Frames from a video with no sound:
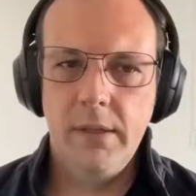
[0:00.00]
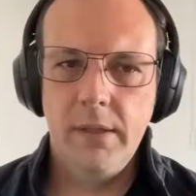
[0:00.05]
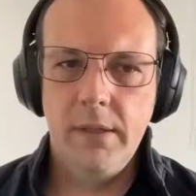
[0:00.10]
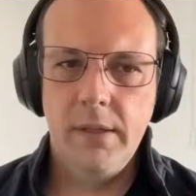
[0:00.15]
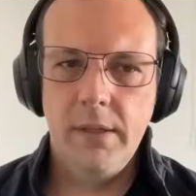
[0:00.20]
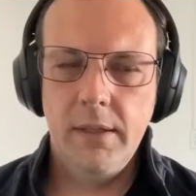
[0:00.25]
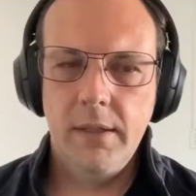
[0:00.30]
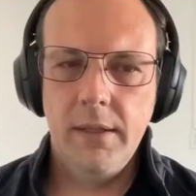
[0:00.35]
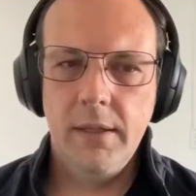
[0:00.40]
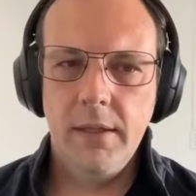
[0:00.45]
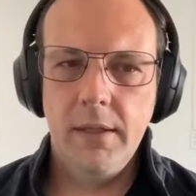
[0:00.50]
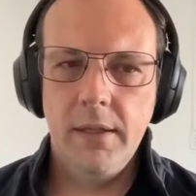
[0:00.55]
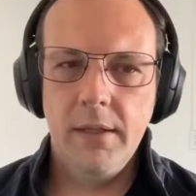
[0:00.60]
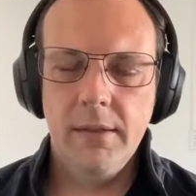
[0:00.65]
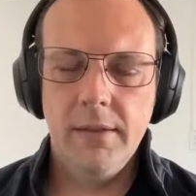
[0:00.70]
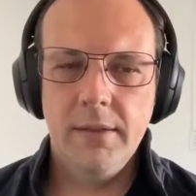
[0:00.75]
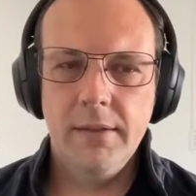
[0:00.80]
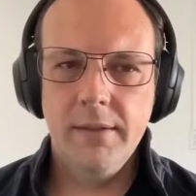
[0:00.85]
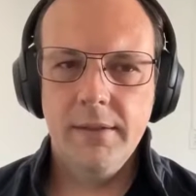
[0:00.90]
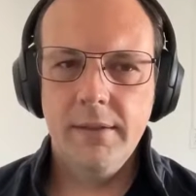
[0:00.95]

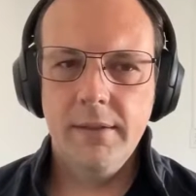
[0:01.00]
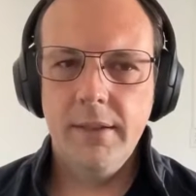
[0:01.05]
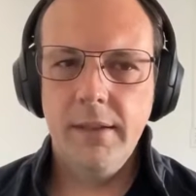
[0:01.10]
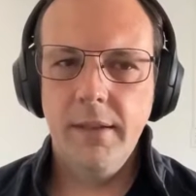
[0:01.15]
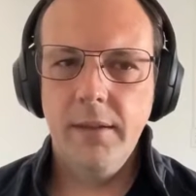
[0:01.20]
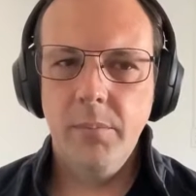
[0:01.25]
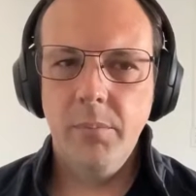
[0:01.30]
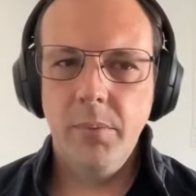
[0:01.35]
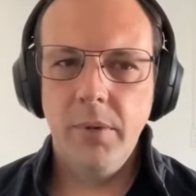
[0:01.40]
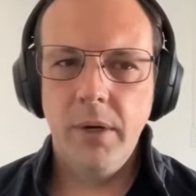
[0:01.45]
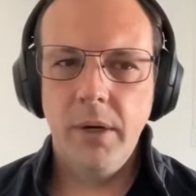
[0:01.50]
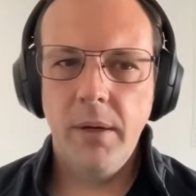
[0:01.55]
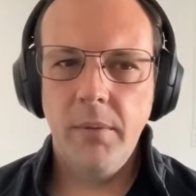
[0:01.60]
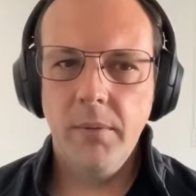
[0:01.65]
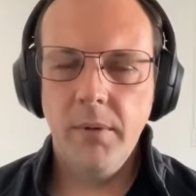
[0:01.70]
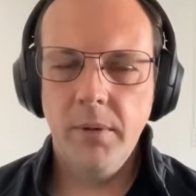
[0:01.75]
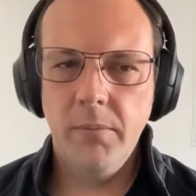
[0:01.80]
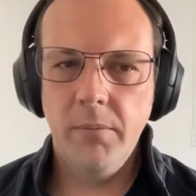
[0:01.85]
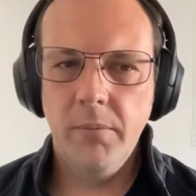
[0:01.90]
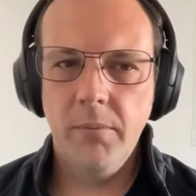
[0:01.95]
A
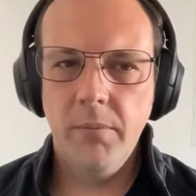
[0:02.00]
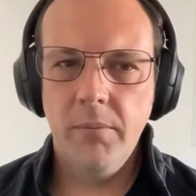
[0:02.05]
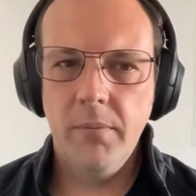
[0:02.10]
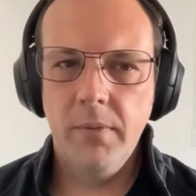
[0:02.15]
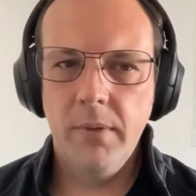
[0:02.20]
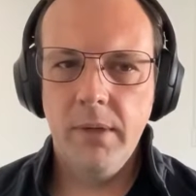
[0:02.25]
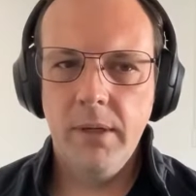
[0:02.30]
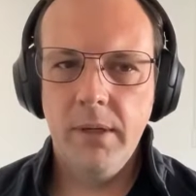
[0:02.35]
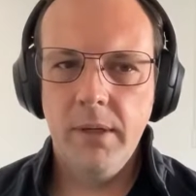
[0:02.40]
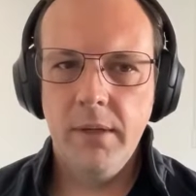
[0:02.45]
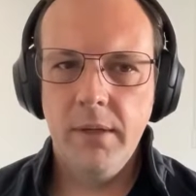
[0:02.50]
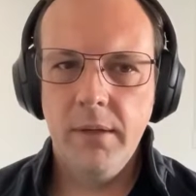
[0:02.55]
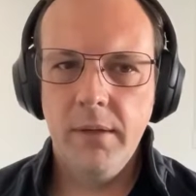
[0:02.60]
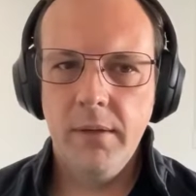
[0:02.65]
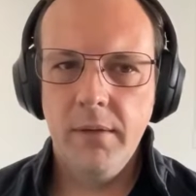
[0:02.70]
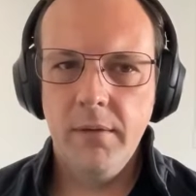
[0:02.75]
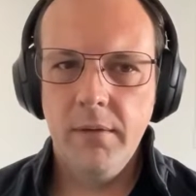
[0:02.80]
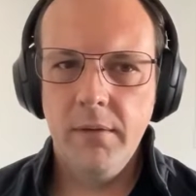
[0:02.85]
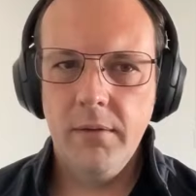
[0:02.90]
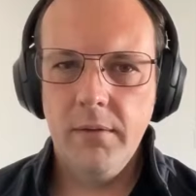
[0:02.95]
problem,
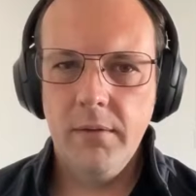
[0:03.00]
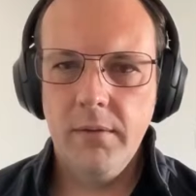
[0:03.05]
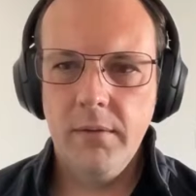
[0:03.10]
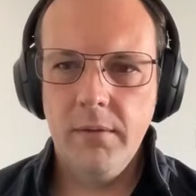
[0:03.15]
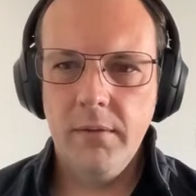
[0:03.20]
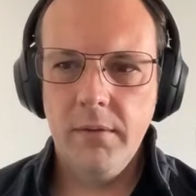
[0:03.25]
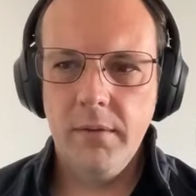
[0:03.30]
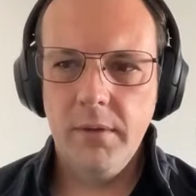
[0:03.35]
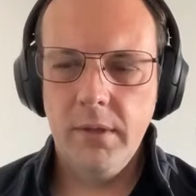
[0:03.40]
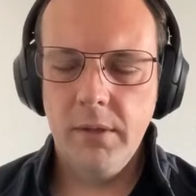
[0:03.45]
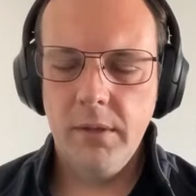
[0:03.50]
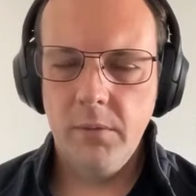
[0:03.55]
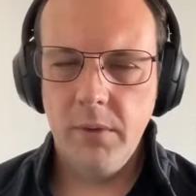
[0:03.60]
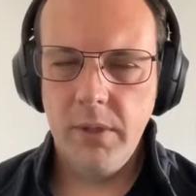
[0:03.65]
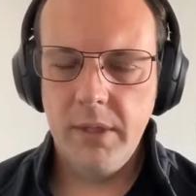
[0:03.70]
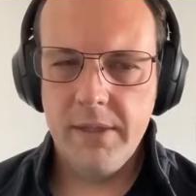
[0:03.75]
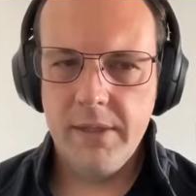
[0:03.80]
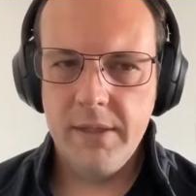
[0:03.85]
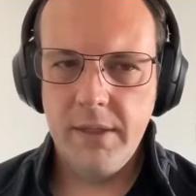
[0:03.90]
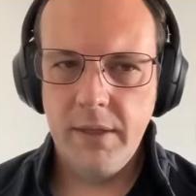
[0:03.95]

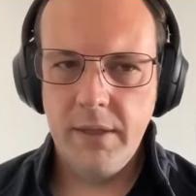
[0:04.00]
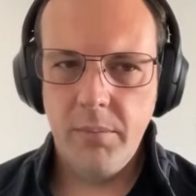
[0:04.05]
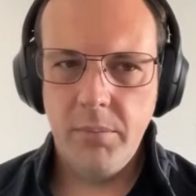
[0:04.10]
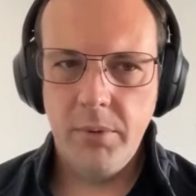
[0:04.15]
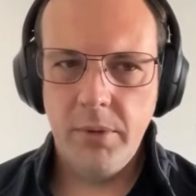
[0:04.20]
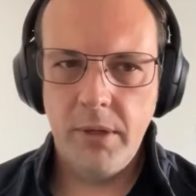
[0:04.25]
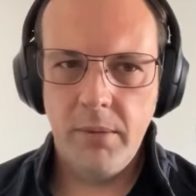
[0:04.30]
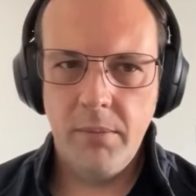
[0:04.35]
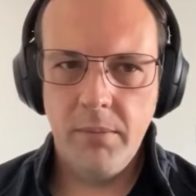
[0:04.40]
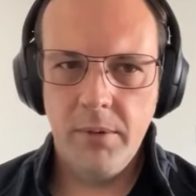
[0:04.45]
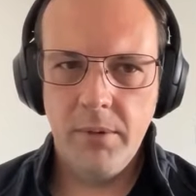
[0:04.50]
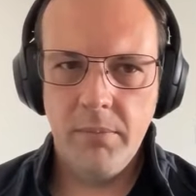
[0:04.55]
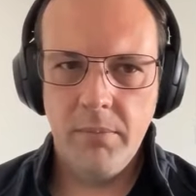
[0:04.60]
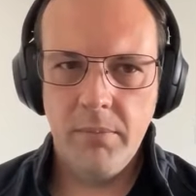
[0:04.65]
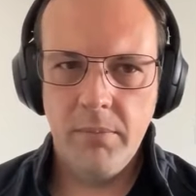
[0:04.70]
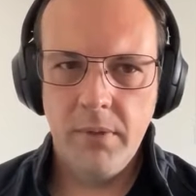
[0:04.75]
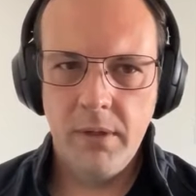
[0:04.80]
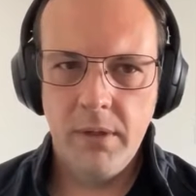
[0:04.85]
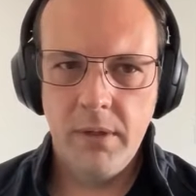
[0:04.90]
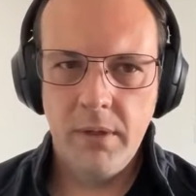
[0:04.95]
what is it? A
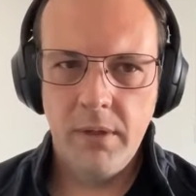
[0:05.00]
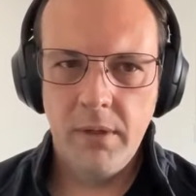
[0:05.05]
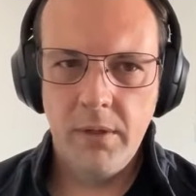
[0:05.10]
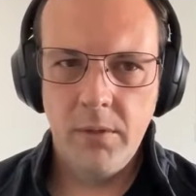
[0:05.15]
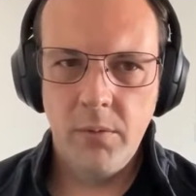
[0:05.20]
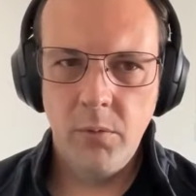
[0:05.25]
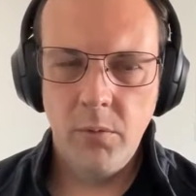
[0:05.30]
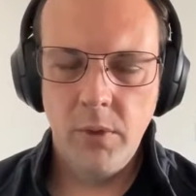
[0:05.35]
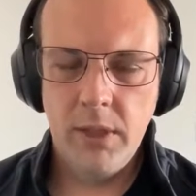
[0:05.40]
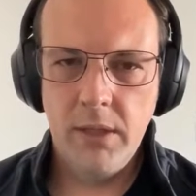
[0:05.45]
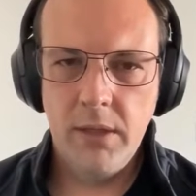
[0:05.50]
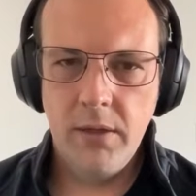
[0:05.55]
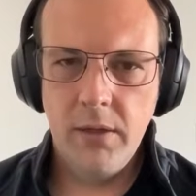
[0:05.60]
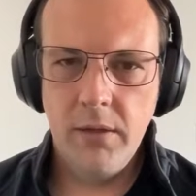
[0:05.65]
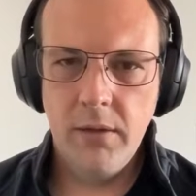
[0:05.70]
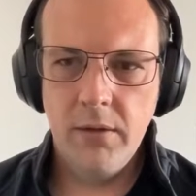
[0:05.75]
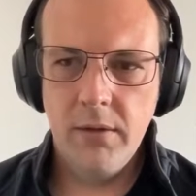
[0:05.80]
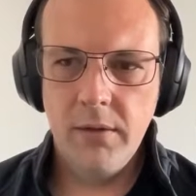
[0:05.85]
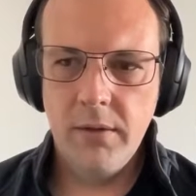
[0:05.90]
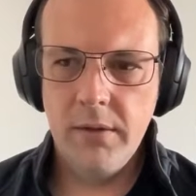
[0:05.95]
problem
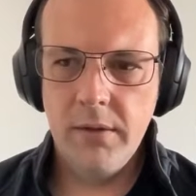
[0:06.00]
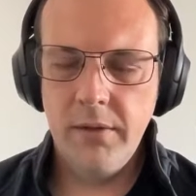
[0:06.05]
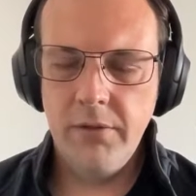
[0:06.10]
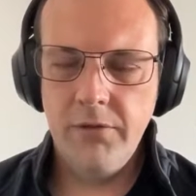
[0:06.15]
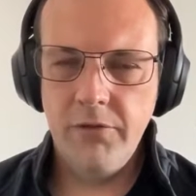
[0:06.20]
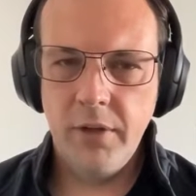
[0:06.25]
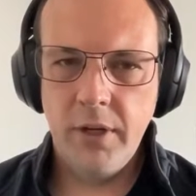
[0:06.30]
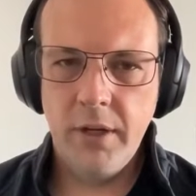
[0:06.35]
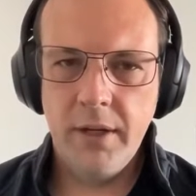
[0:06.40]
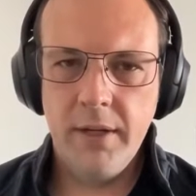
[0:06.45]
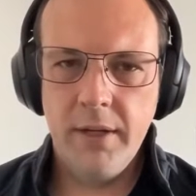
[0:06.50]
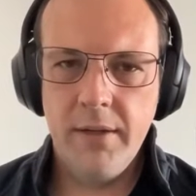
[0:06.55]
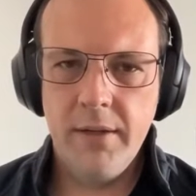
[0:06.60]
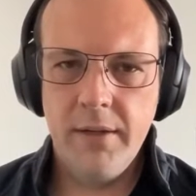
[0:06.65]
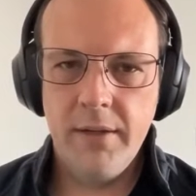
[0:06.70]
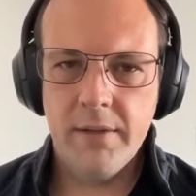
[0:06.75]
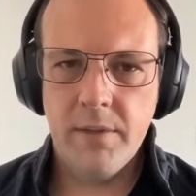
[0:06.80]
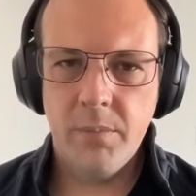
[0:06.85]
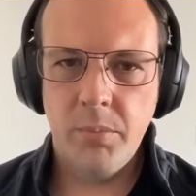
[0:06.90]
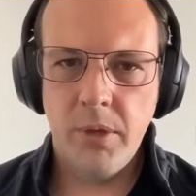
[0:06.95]
well
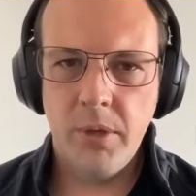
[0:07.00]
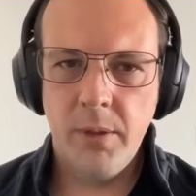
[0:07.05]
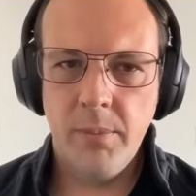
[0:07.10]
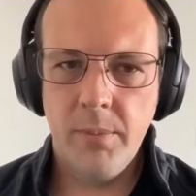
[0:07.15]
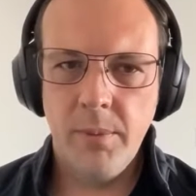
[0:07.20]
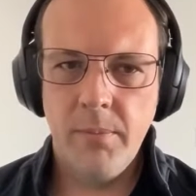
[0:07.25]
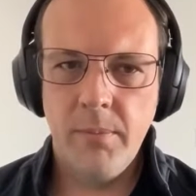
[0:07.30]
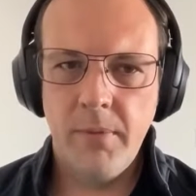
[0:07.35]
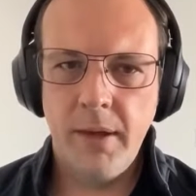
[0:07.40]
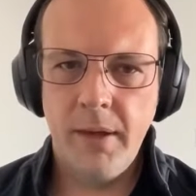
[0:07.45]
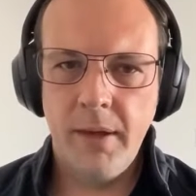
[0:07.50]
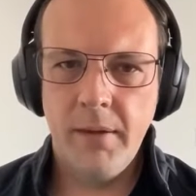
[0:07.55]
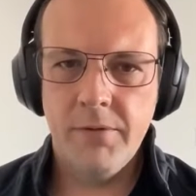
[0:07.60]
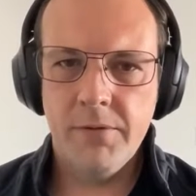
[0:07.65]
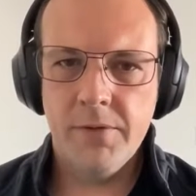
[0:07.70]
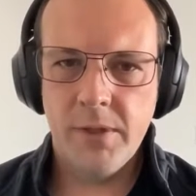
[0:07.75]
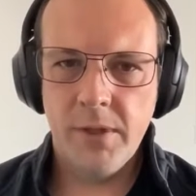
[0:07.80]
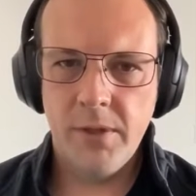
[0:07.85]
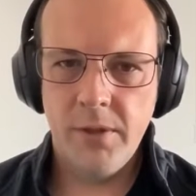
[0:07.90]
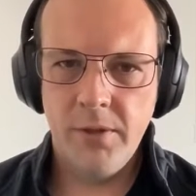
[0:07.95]
defined is a problem half
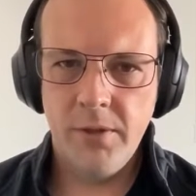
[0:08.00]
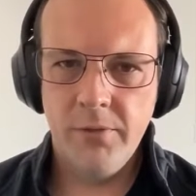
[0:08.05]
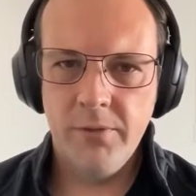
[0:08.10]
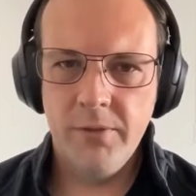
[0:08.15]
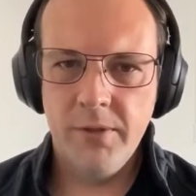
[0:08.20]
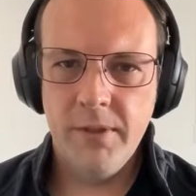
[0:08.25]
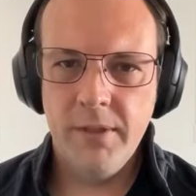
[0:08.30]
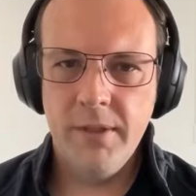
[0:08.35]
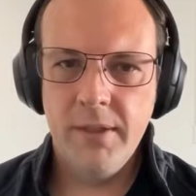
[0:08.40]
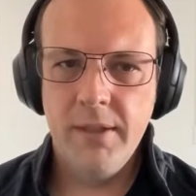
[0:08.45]
solved.